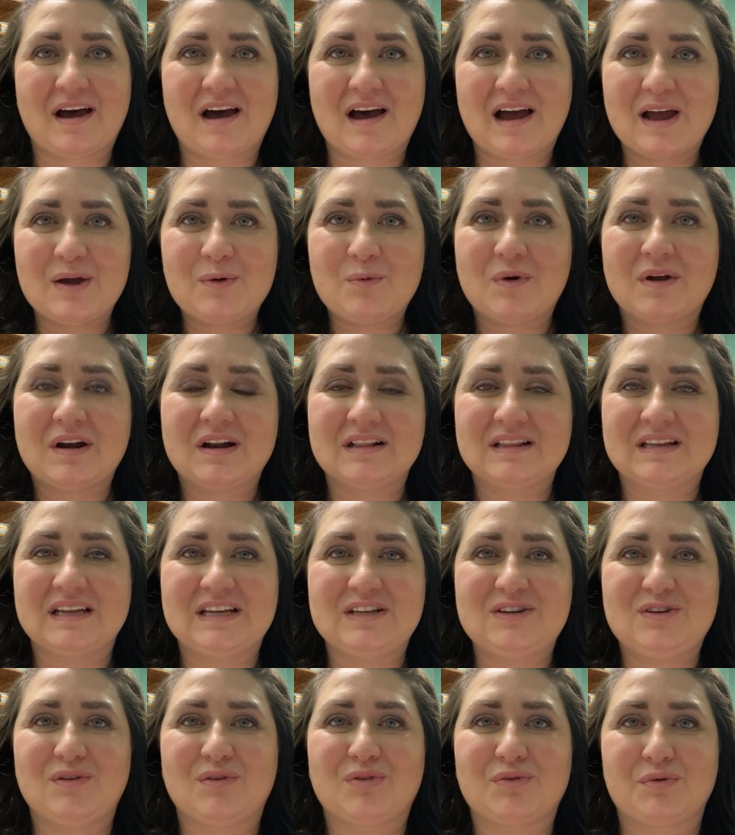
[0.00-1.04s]
I want to
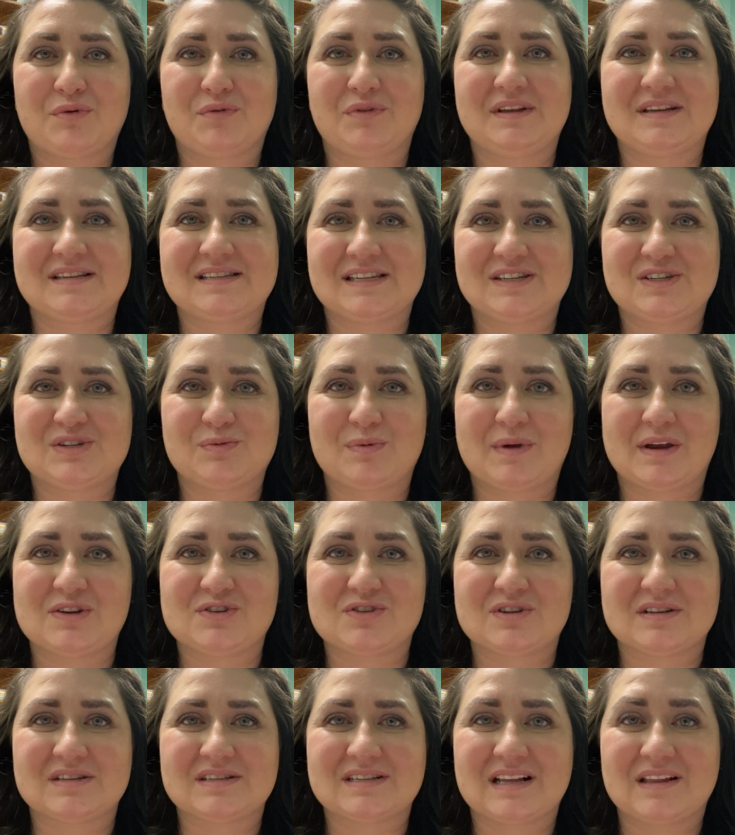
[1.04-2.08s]
lead you through these
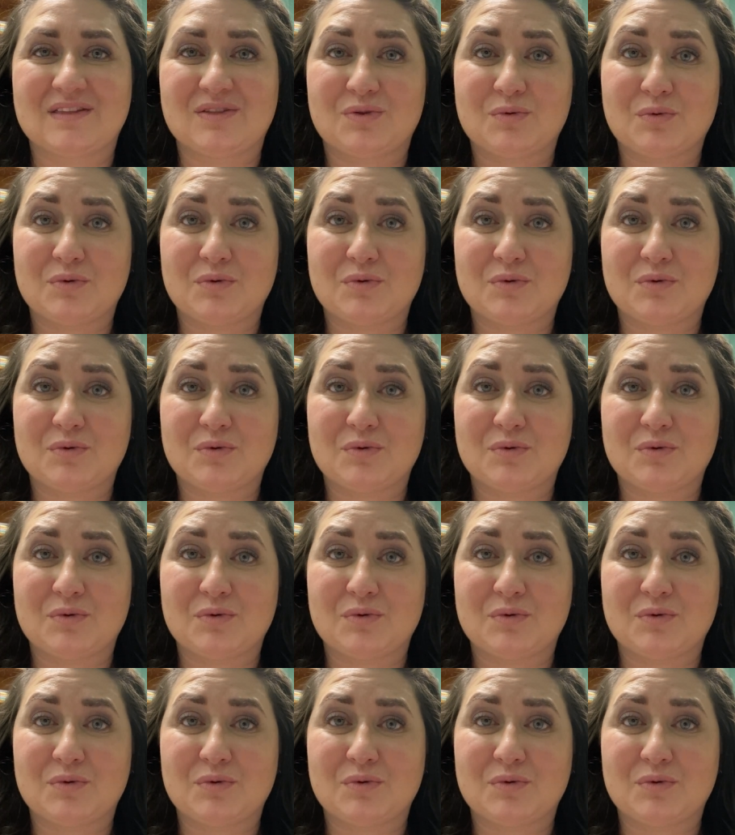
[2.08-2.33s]
situations and